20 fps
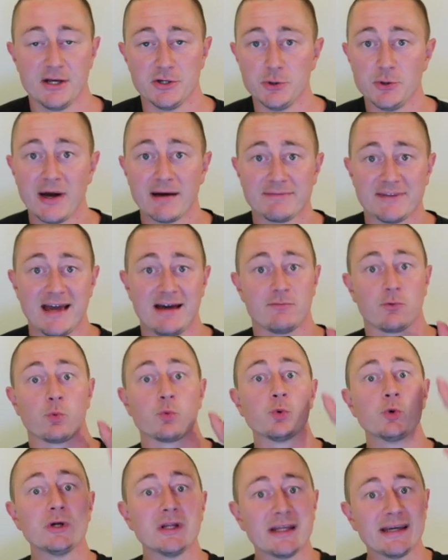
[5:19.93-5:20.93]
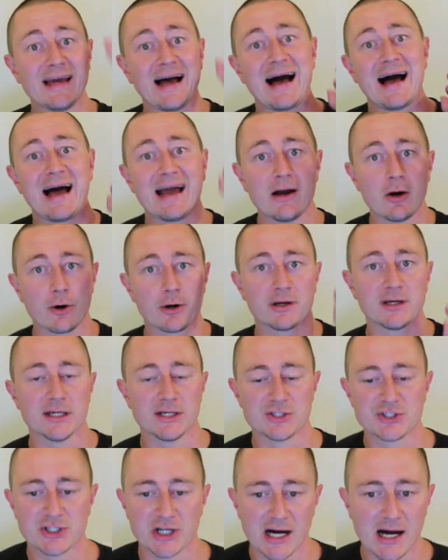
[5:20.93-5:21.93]
and you have to have a really high arcing
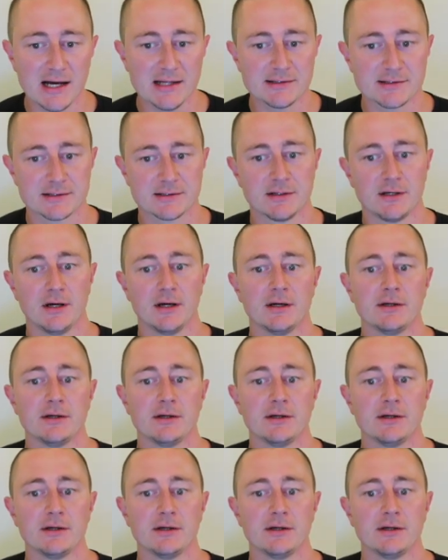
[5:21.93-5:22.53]
shots.